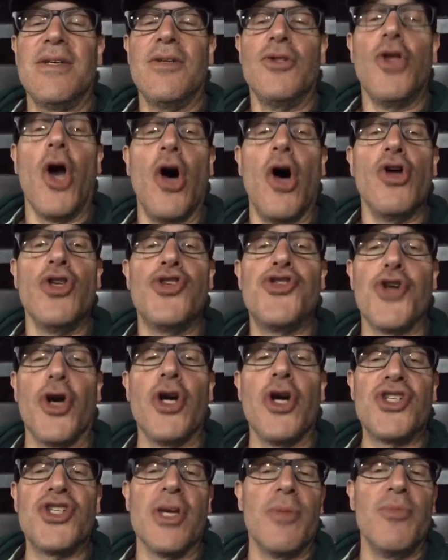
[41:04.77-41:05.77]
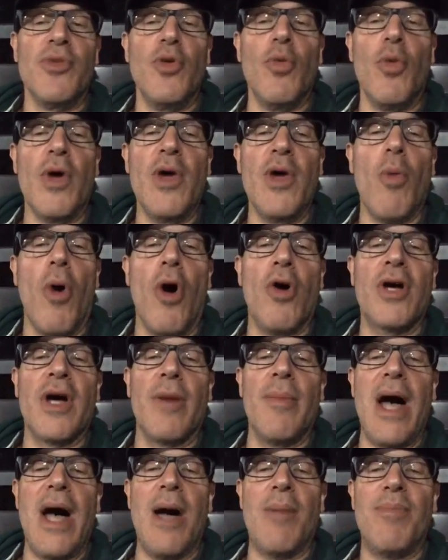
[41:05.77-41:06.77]
No, search him. You, he won't
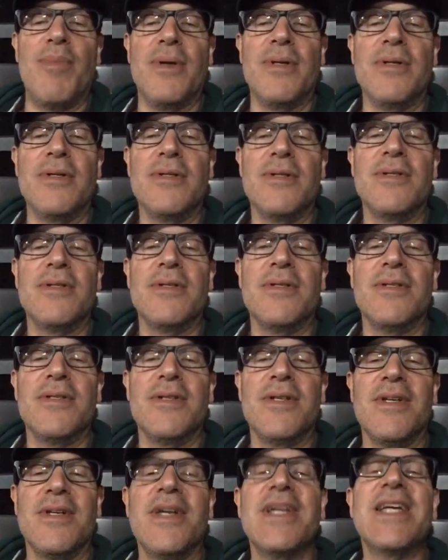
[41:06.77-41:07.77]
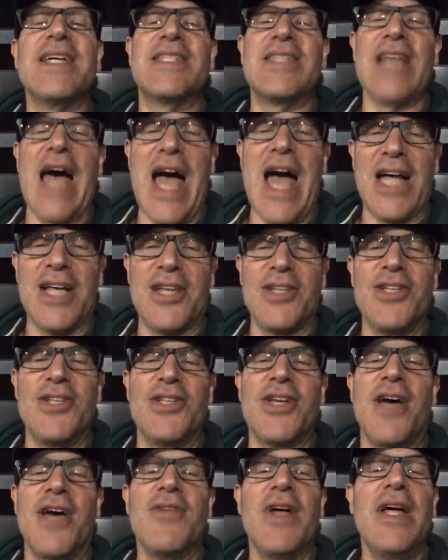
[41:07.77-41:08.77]
come up. Exactly,
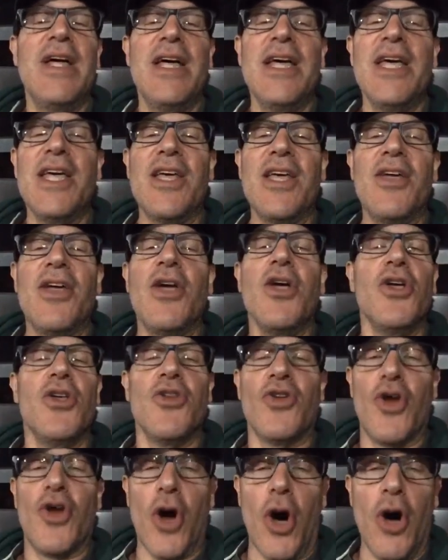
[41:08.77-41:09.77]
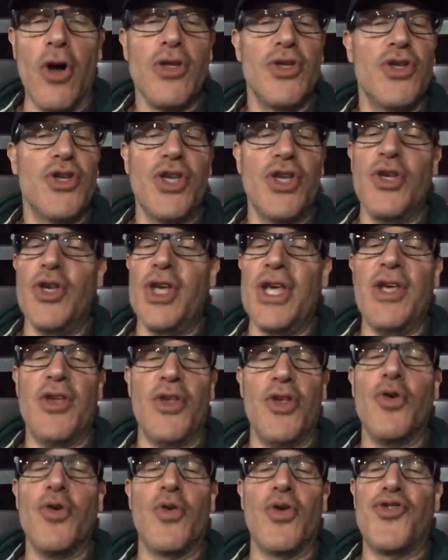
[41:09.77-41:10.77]
Jeff. Go. He,
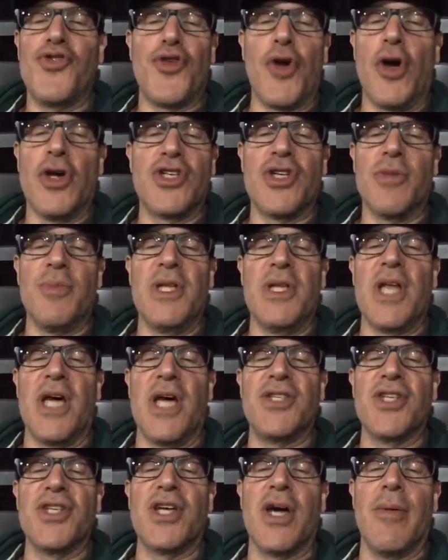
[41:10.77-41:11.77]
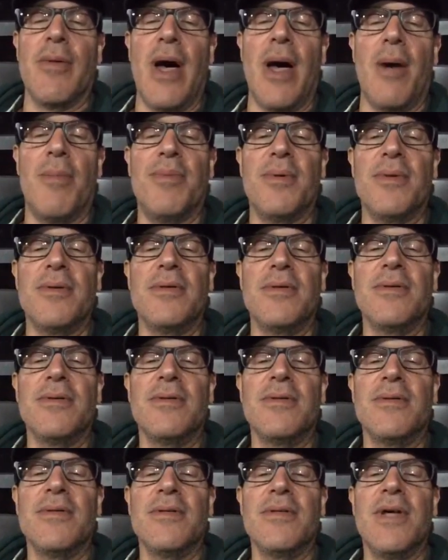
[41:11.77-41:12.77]
you search him. He doesn't come up.
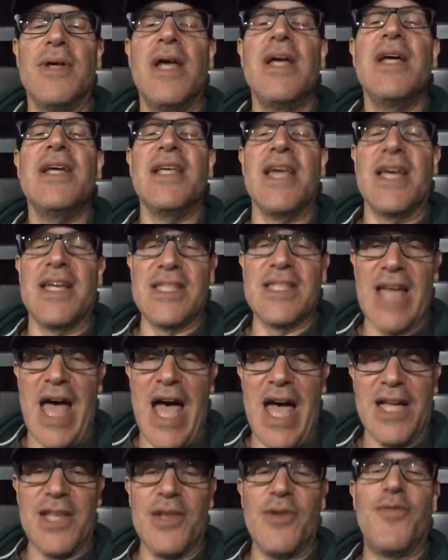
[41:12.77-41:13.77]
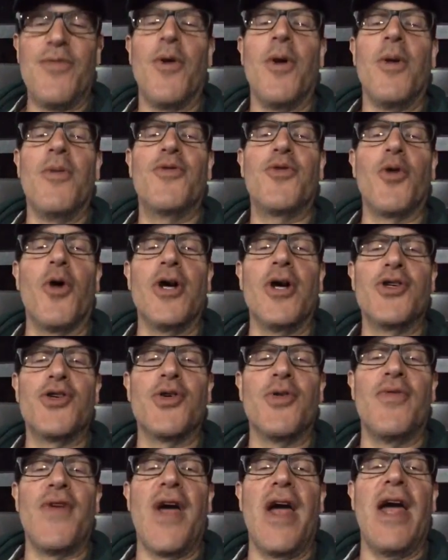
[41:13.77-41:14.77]
Yeah, exactly. Form of torture.
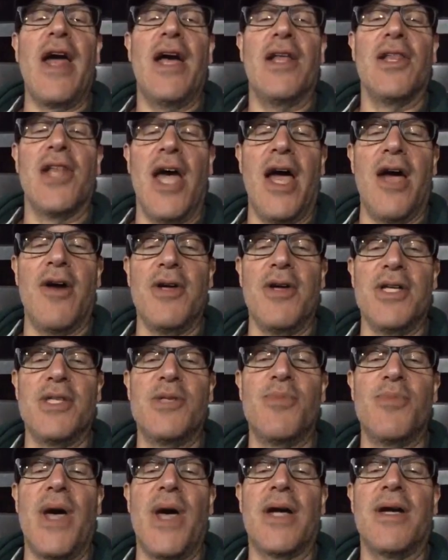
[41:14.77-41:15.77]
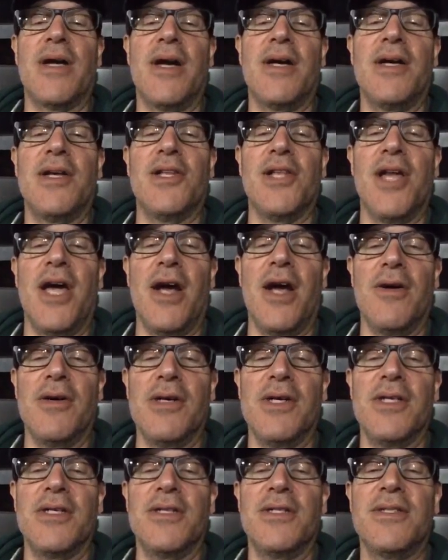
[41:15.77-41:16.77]
Very, hilarious, Becca.
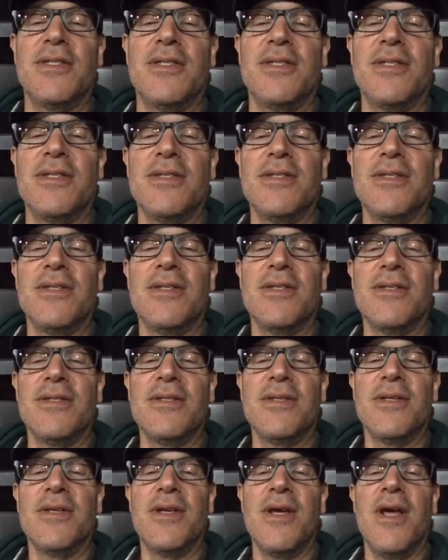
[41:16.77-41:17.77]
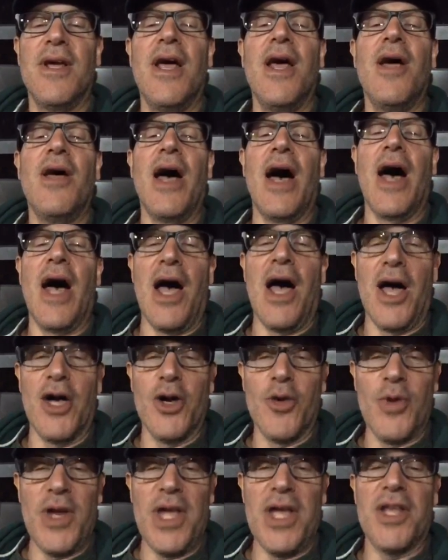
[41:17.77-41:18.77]
Hilarious. Uh,
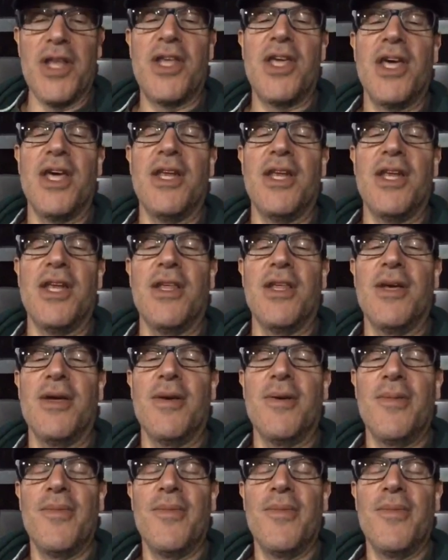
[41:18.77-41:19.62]
agreed, Kitty Lee.